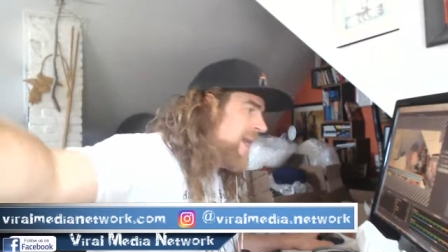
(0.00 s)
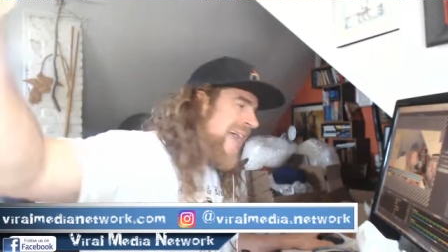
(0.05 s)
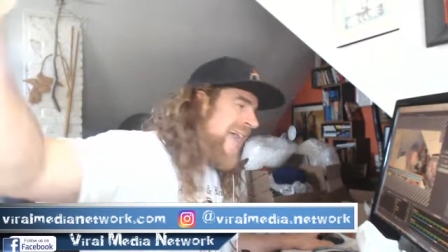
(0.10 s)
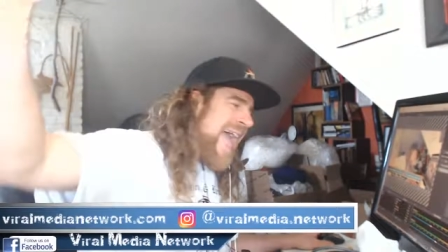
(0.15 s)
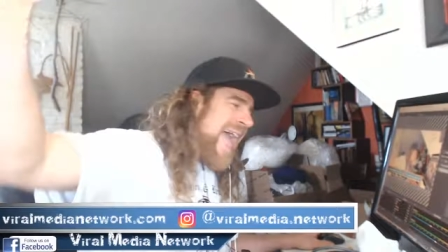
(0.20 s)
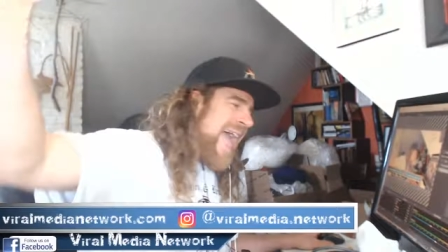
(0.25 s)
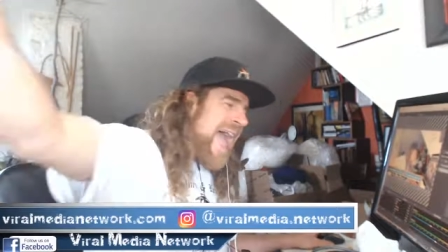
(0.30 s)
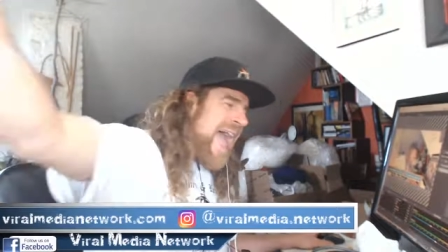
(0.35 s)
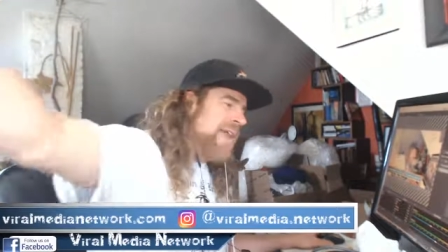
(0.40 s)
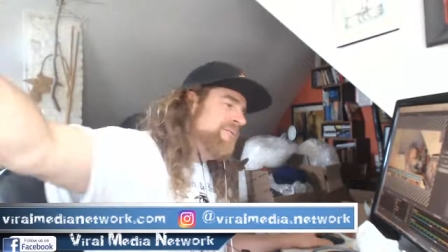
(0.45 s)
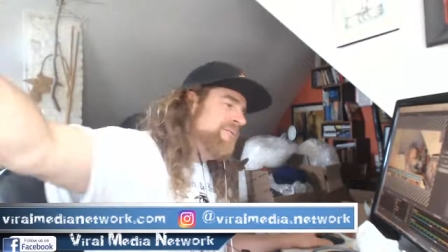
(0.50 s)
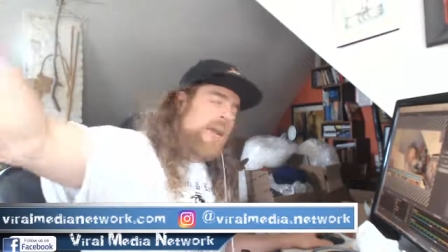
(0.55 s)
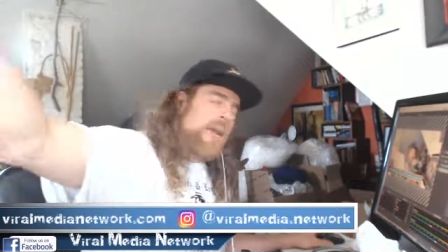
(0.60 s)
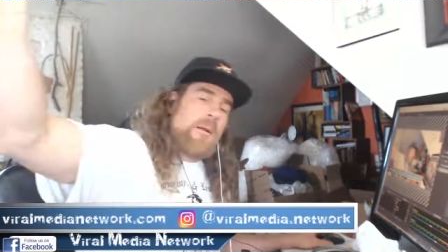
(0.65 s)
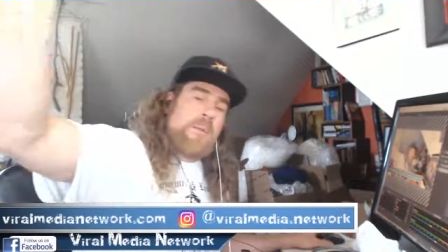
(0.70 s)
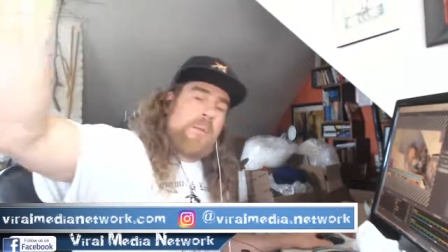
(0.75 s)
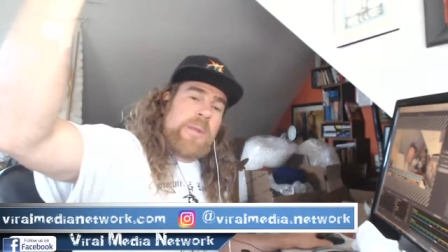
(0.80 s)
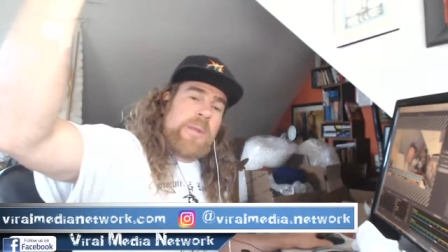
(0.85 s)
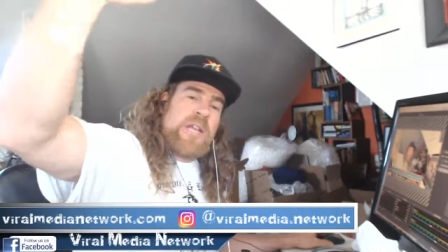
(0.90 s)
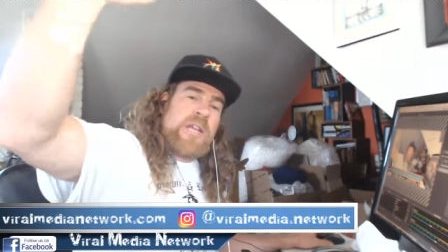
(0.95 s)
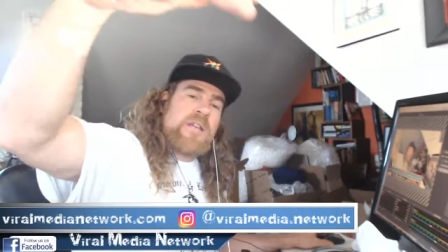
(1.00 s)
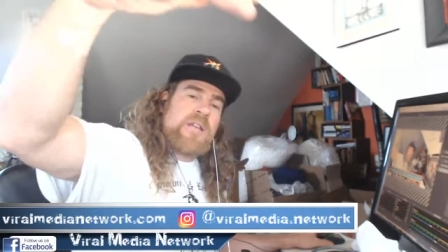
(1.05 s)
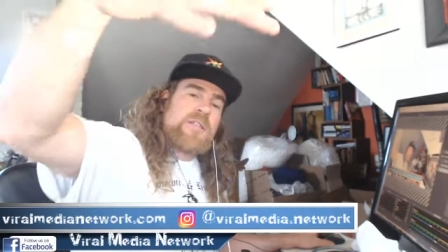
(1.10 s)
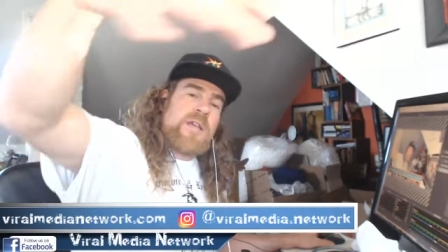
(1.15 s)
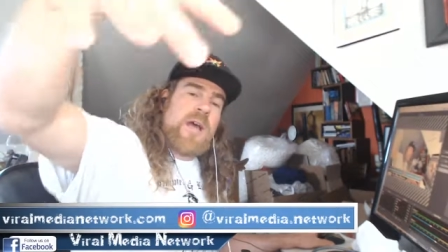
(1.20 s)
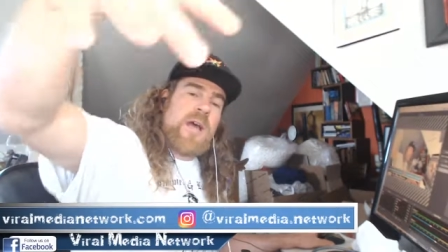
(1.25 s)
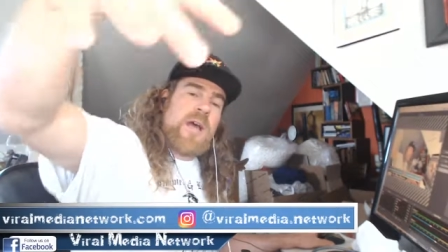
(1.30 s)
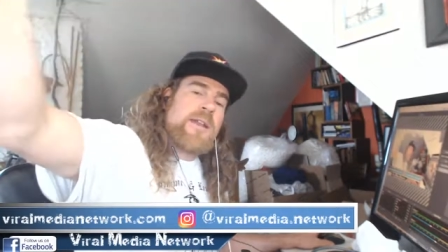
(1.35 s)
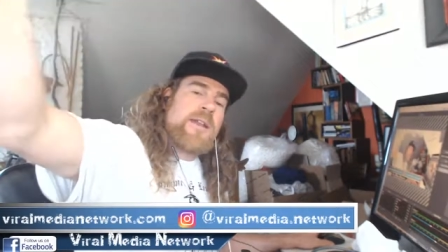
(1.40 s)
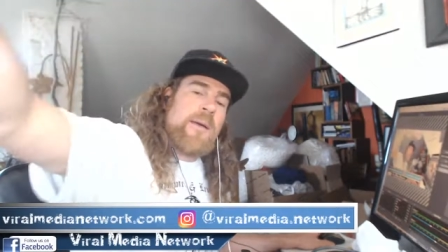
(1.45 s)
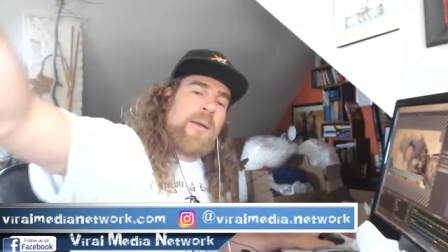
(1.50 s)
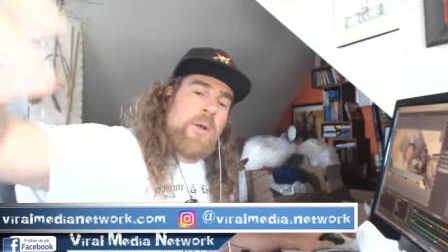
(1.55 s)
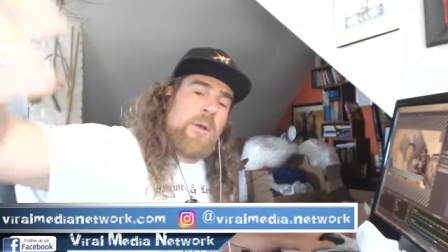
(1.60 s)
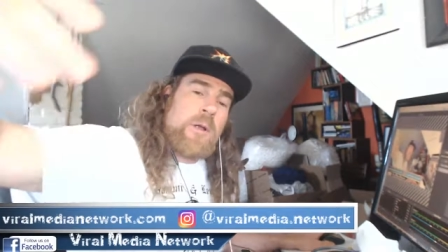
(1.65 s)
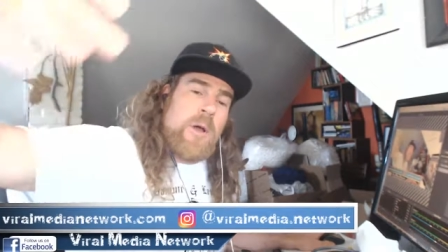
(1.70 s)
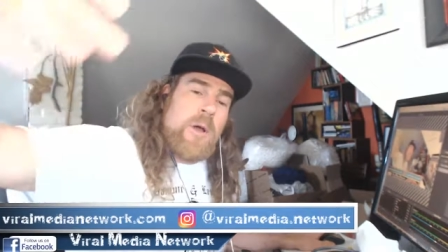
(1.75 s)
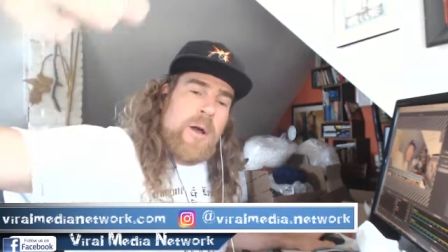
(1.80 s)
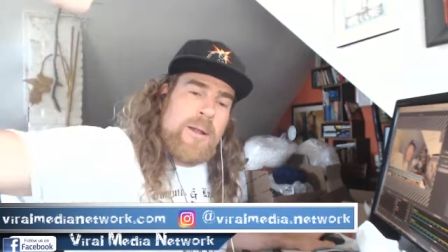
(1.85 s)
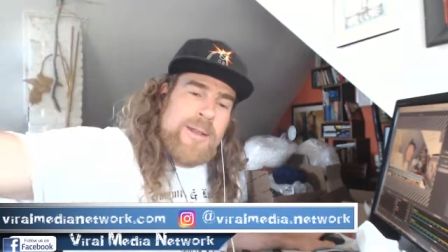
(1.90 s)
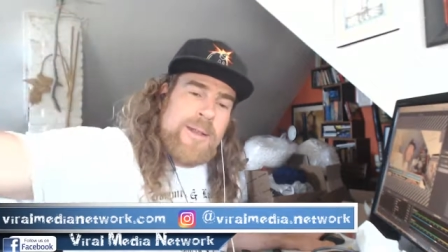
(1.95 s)
at viral media dot network
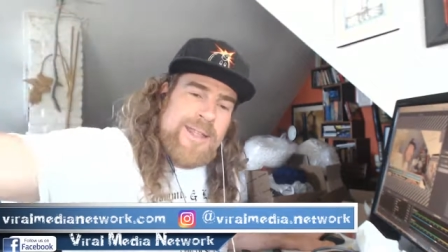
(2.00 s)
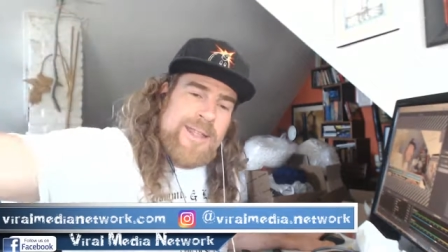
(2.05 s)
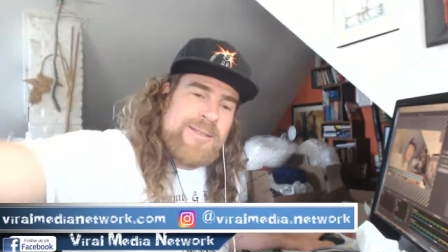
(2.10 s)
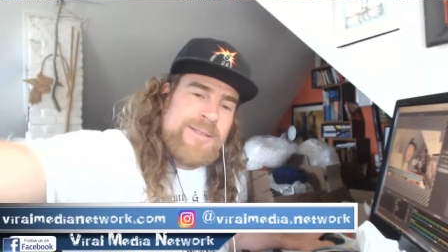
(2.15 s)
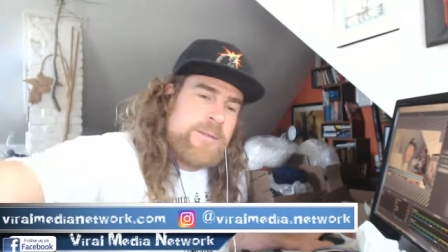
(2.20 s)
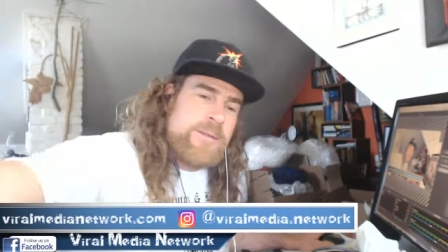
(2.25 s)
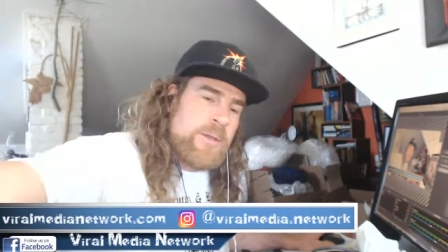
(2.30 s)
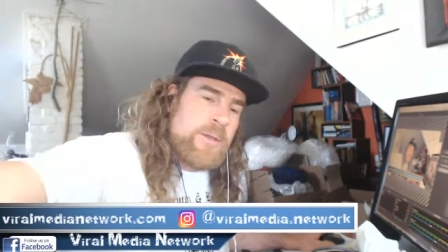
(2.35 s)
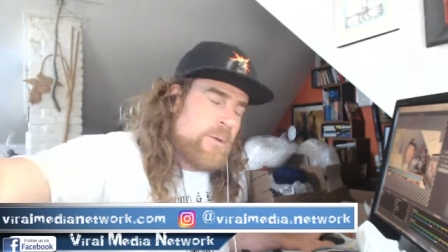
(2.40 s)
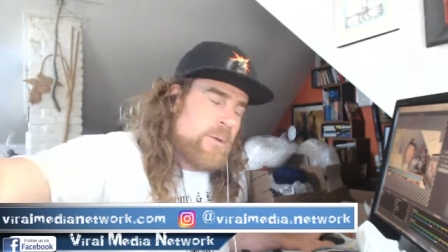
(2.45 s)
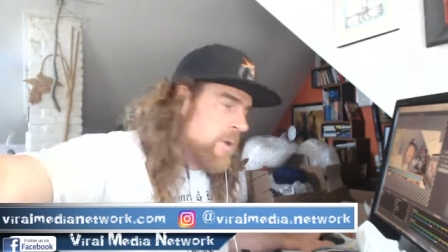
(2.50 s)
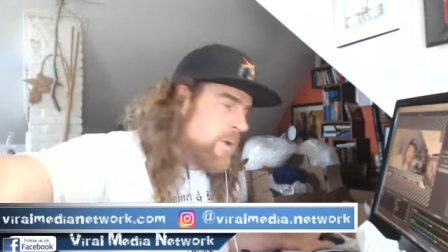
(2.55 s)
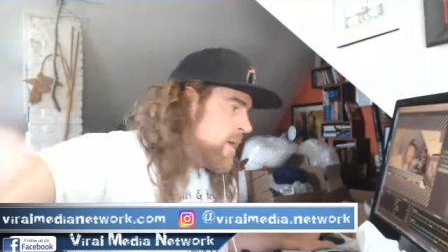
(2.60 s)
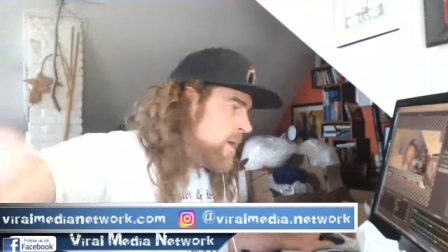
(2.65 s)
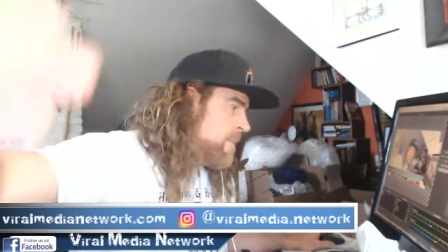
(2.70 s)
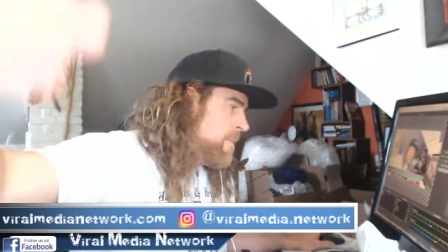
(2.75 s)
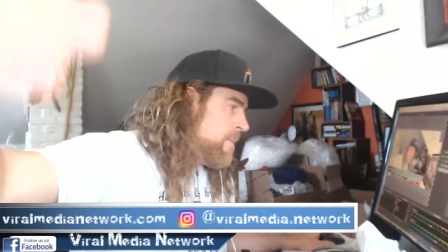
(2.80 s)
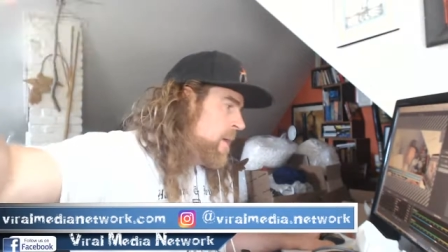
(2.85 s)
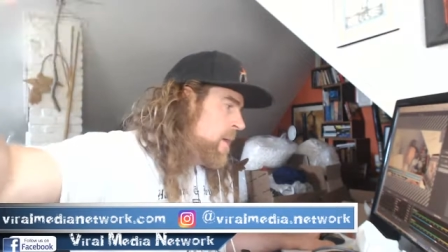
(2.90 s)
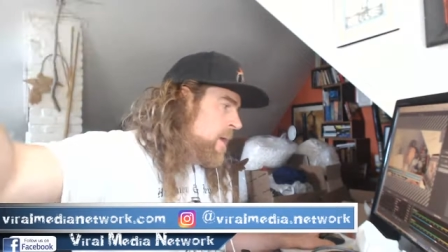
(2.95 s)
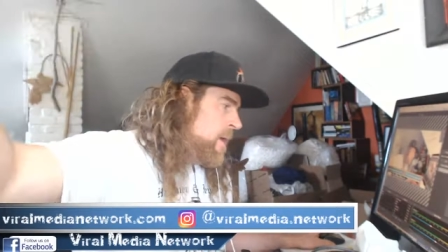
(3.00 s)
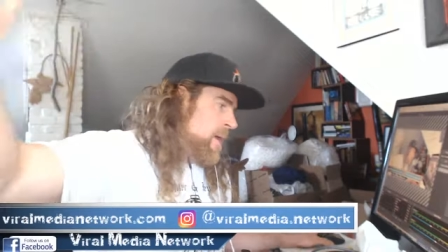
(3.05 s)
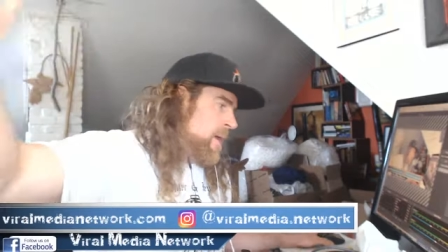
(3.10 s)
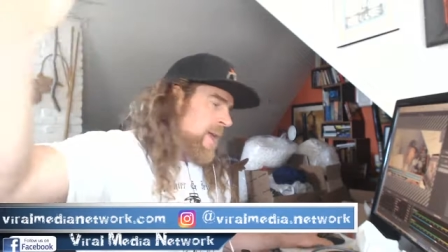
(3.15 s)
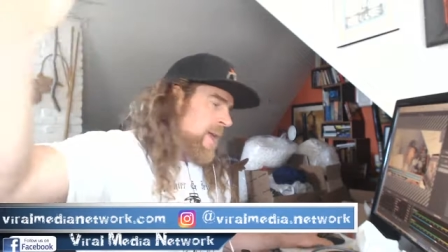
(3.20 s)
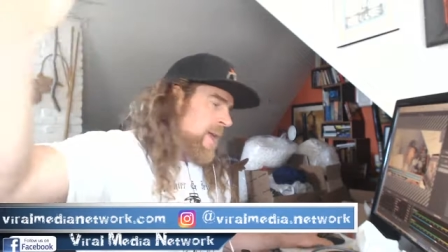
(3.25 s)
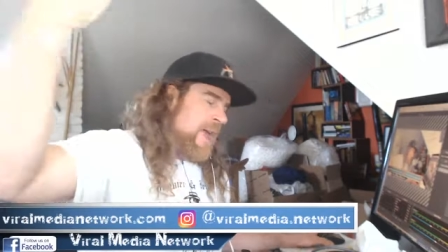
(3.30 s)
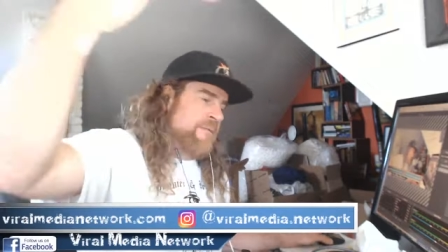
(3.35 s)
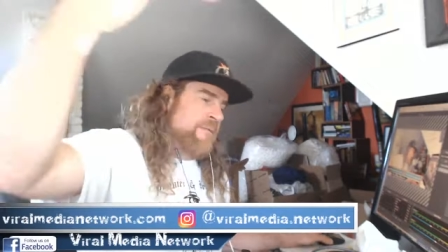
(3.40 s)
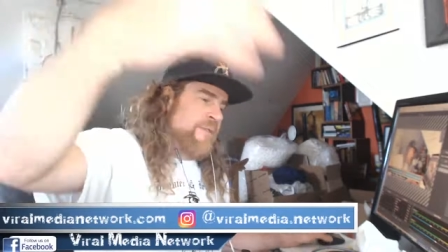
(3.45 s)
on Instagram, and